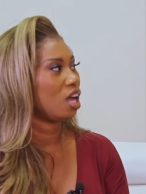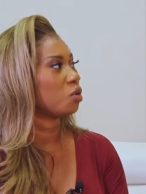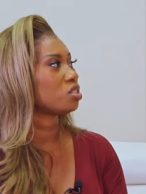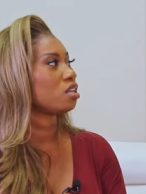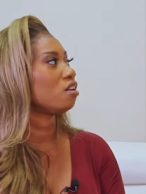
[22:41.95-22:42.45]
I
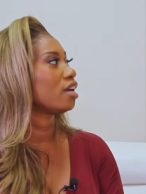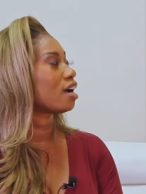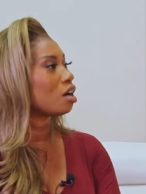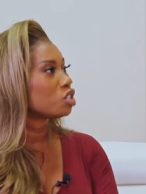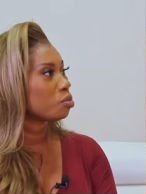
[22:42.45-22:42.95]
was held
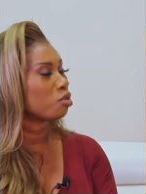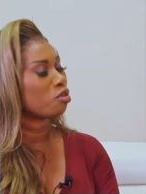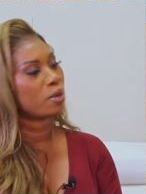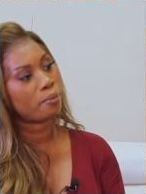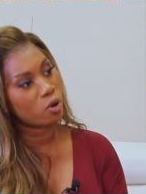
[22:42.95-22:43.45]
accountable
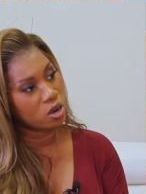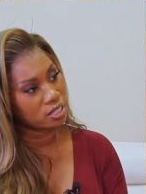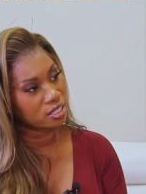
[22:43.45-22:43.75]
for my part.